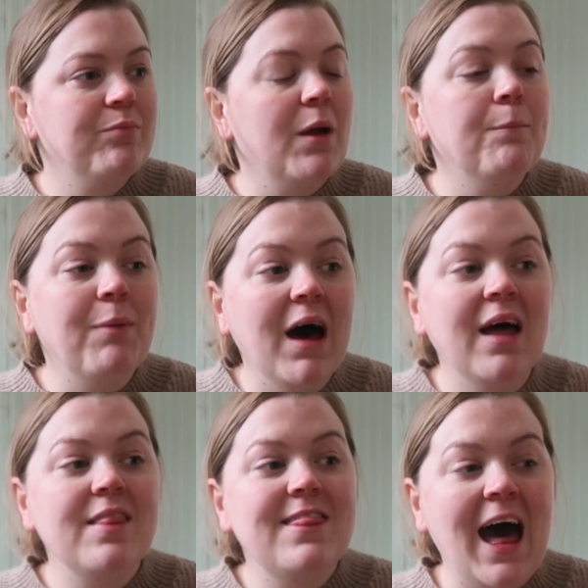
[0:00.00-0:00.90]

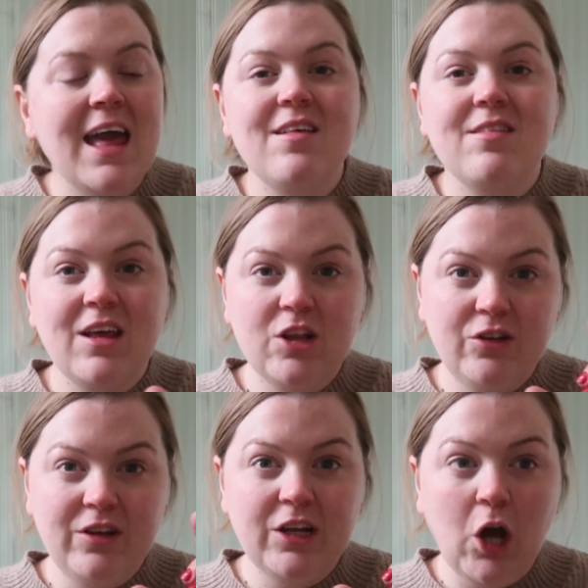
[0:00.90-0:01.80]
But that is
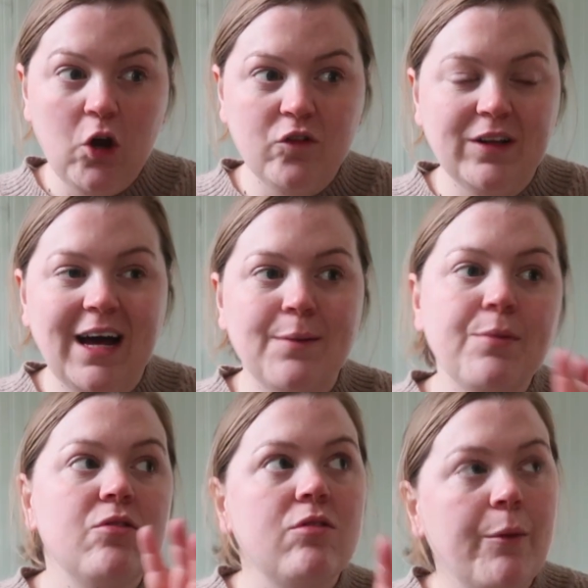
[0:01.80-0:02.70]
including an
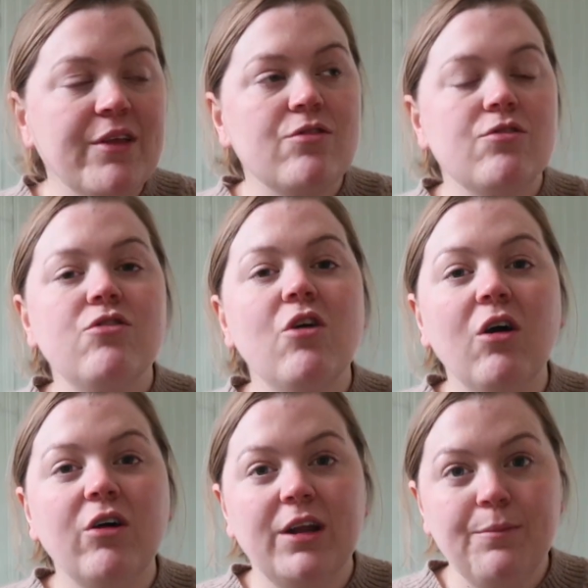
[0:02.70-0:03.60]
overlap, so it's
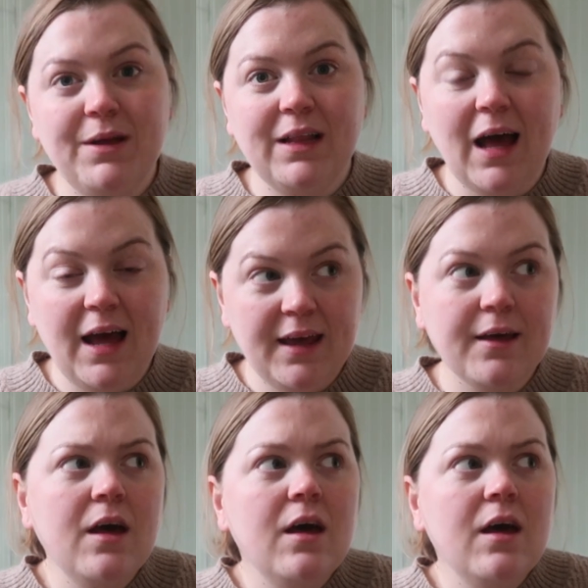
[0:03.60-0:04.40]
not going to be like